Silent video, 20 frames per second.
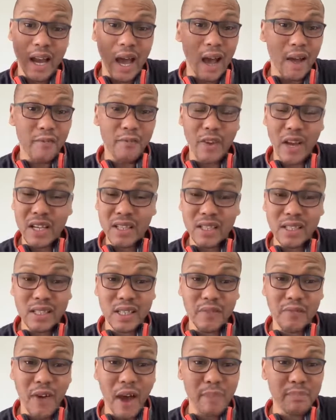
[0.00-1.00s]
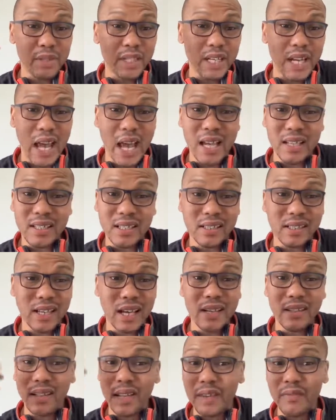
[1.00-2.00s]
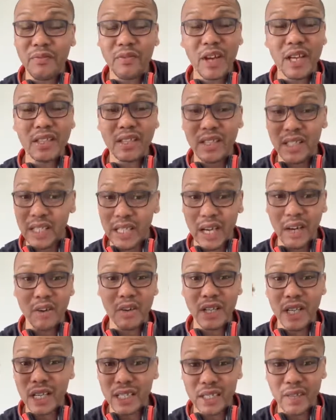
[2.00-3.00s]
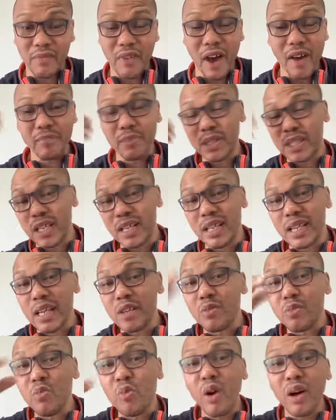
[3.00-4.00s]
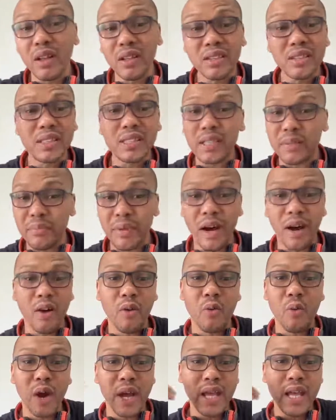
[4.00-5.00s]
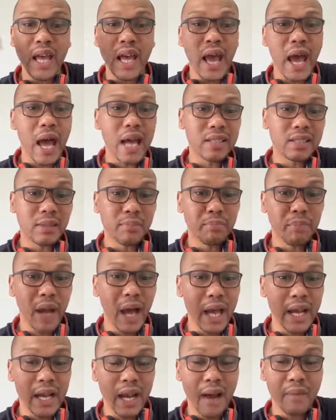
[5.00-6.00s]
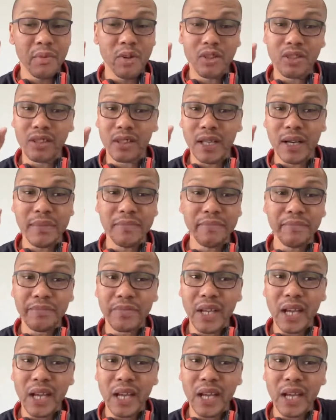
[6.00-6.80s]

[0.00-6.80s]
Now, inflation is at 5%. As he said, inflation year on year is at 5%. It will simmer away as supply come on stream.